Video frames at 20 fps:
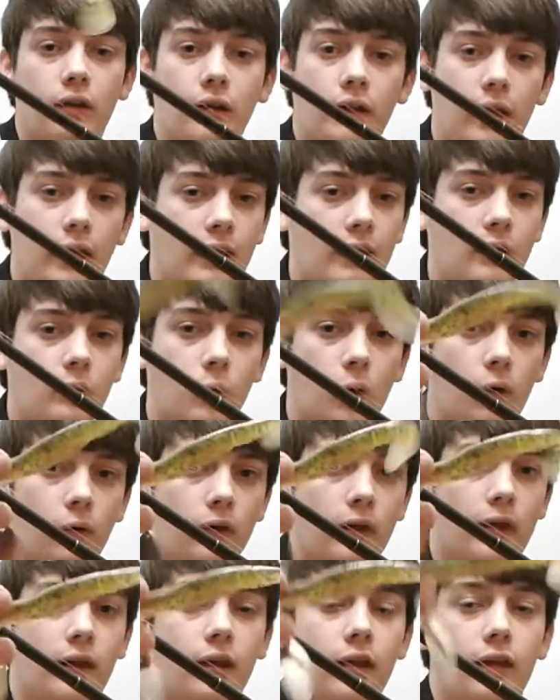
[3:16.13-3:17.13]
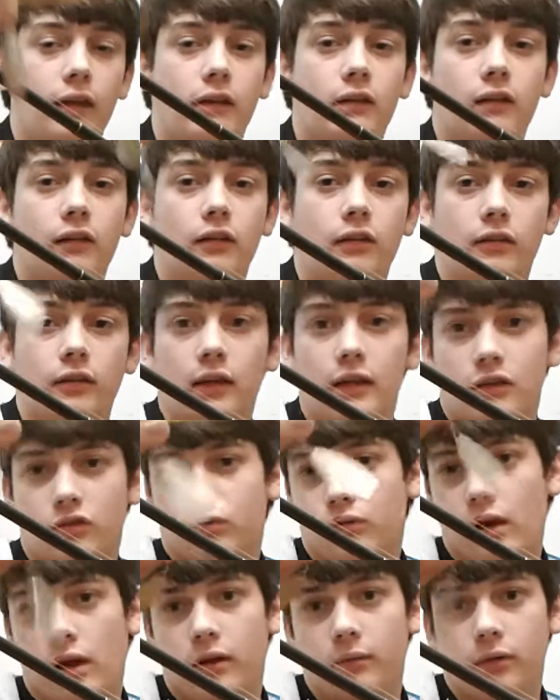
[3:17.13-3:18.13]
and he won't hit it until it gets
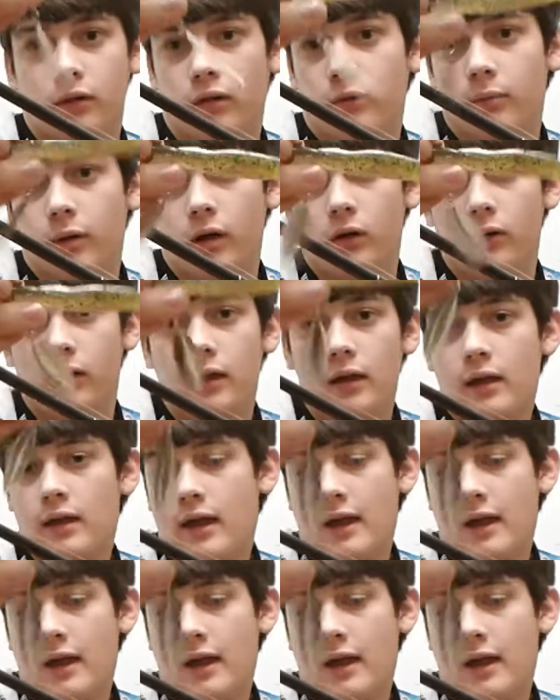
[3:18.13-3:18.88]
right up to the boat.